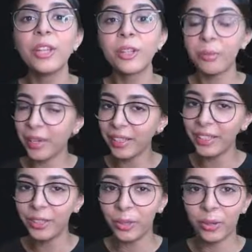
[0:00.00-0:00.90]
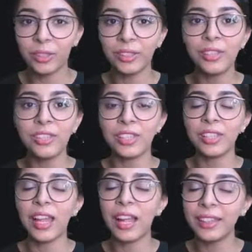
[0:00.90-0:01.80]
reminded the author just
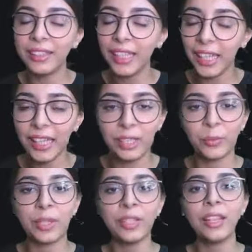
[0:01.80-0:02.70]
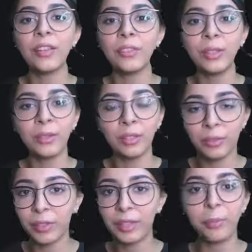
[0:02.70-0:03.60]
at the end when
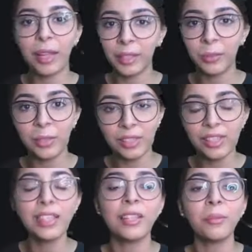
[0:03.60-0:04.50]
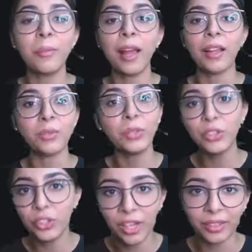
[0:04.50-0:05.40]
the packing was done and the bags were
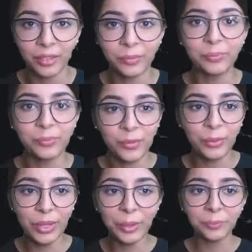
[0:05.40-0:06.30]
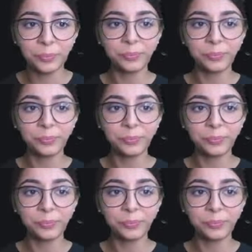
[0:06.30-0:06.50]
shut. Okay.